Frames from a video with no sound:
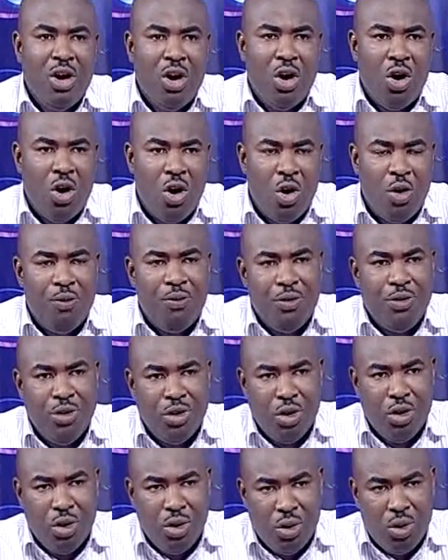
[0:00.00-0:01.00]
of
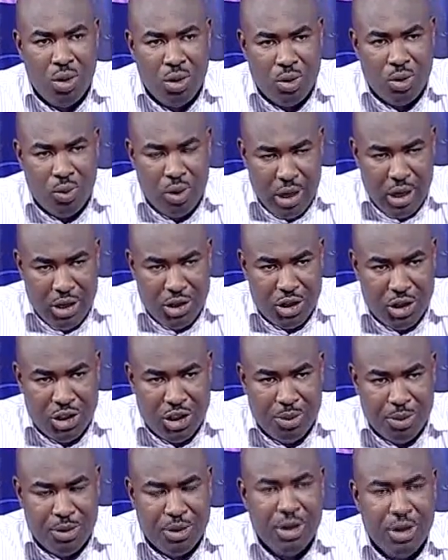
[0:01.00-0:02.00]
your
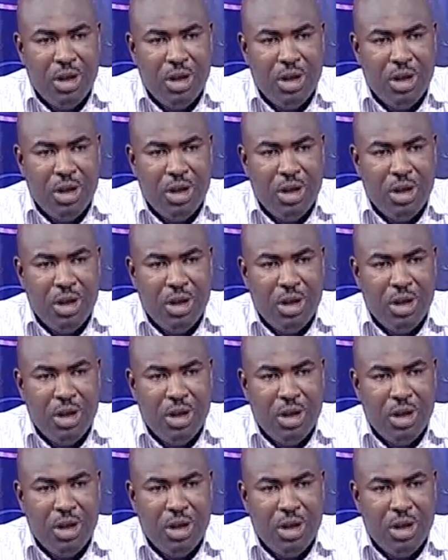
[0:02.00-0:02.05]
relationships.